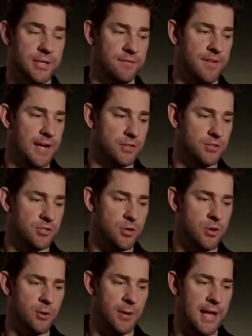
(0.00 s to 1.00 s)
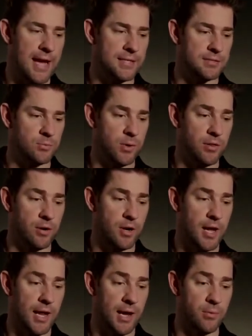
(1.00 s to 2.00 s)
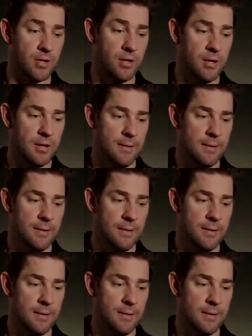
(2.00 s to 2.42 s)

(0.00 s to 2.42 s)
In fact, the studio had asked whether or not I would